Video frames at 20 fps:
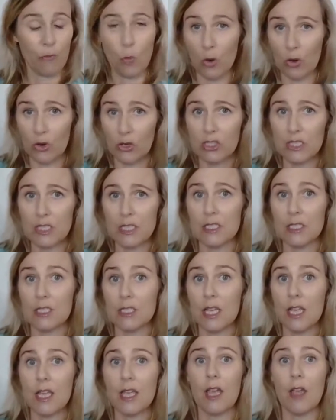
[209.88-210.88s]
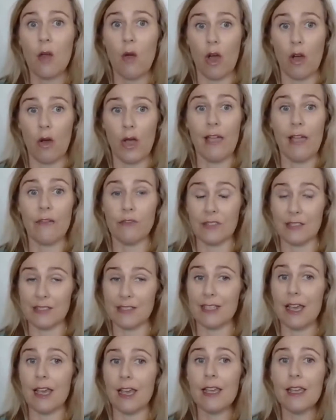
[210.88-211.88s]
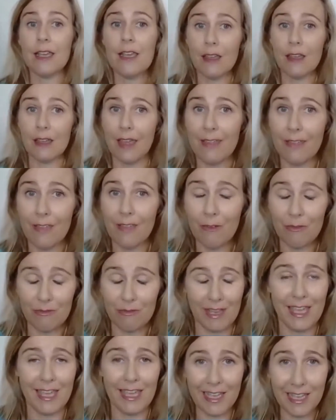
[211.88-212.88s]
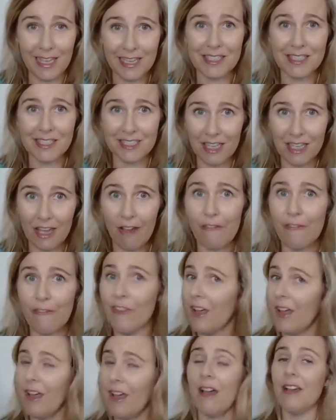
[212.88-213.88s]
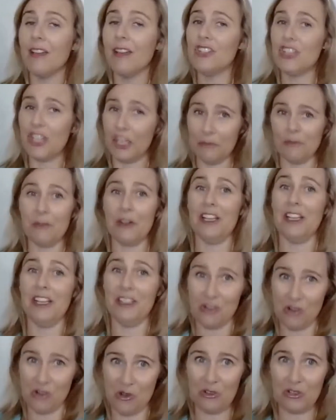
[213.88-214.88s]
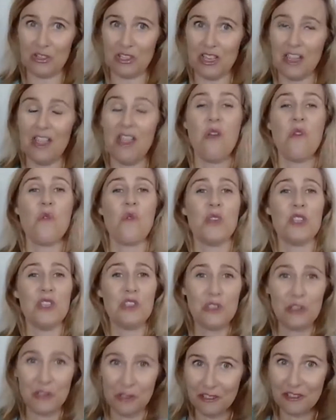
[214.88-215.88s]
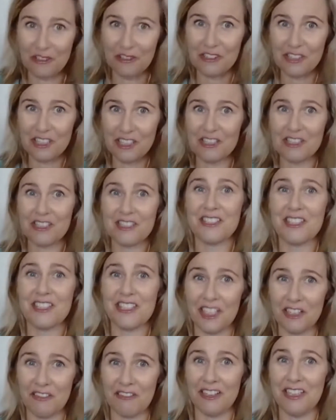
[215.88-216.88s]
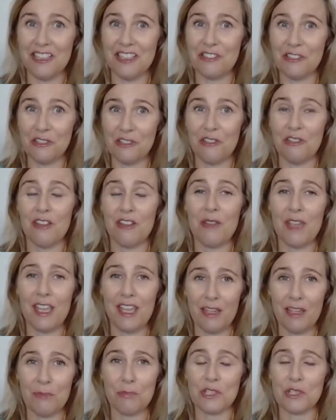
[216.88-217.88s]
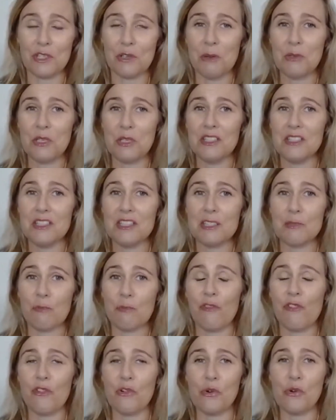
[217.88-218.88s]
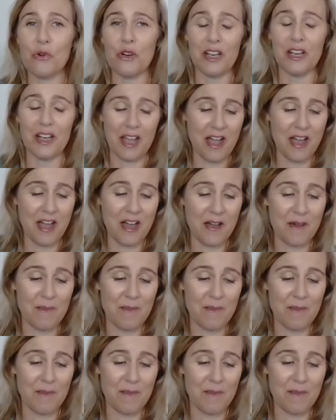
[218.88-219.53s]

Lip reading: if warranted. I'll have to say, ear stuff, generally not. We do not generally do ear prescriptions for